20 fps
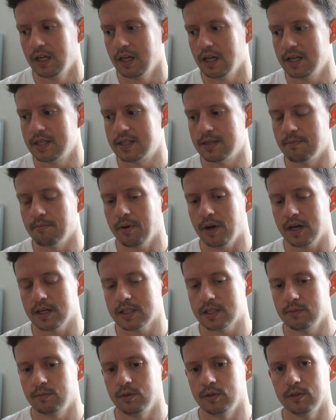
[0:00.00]
it's
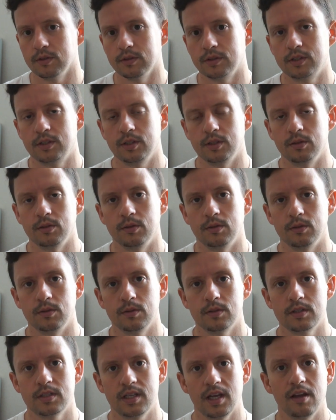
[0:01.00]
impossible to
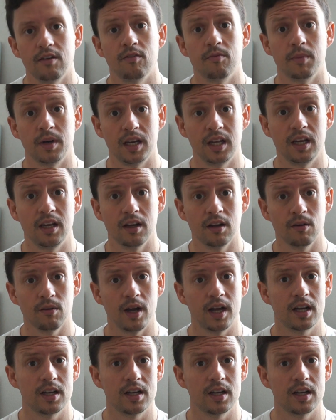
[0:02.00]
save money here, right?